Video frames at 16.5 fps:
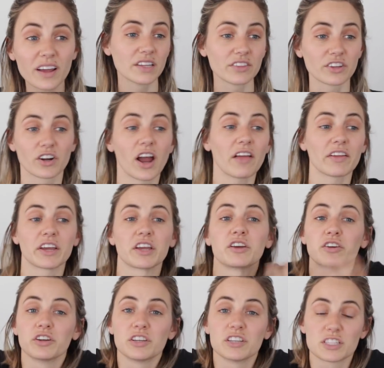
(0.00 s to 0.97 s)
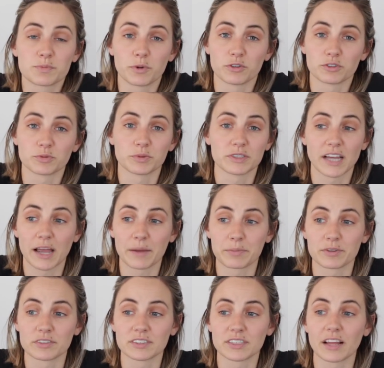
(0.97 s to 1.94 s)
They're not good disposable
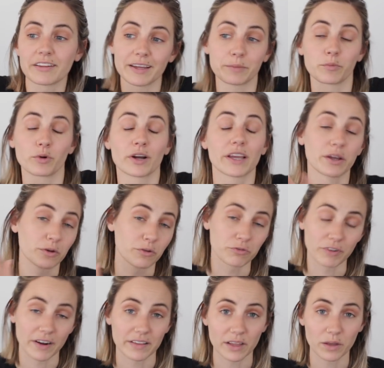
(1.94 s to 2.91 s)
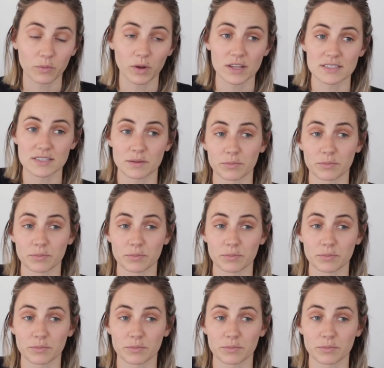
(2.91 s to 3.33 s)
diapers, not more eco-friendly ones.